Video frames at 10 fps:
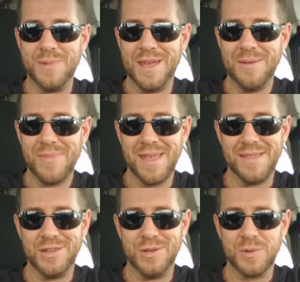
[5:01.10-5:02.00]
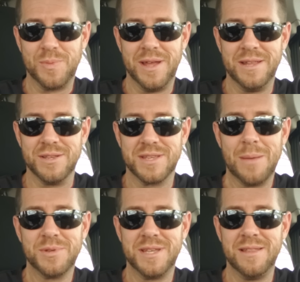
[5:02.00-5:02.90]
me, and that she was planning to
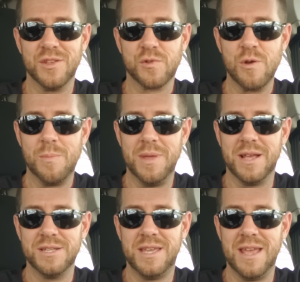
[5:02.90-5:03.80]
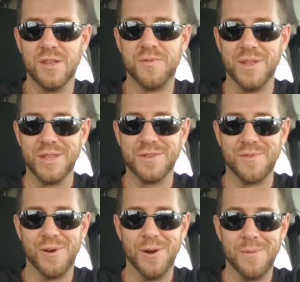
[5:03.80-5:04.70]
stop seeing this group because he has feelings
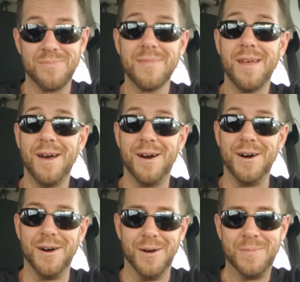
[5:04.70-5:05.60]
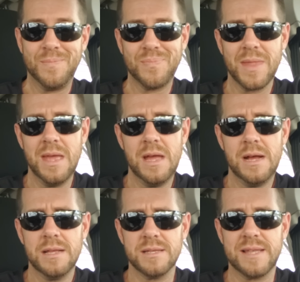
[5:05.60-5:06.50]
for her. Uh-huh.
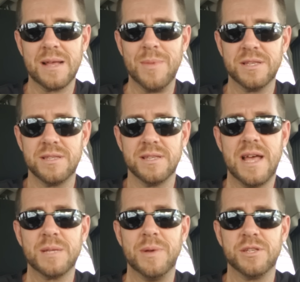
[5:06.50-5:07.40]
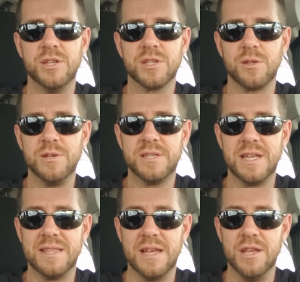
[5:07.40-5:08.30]
The text messages clearly
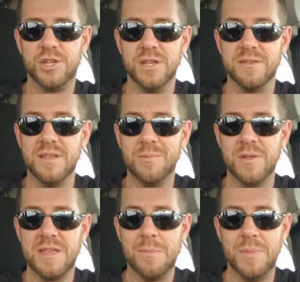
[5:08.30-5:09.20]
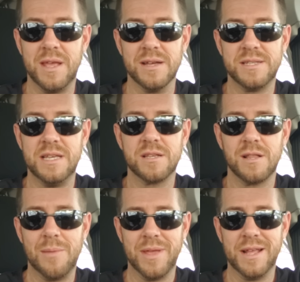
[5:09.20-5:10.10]
state that she is done with him because he's
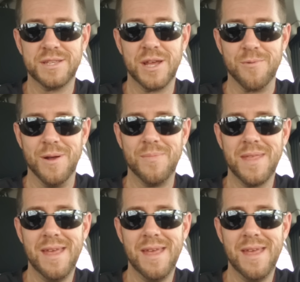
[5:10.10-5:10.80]
clubbing, etc.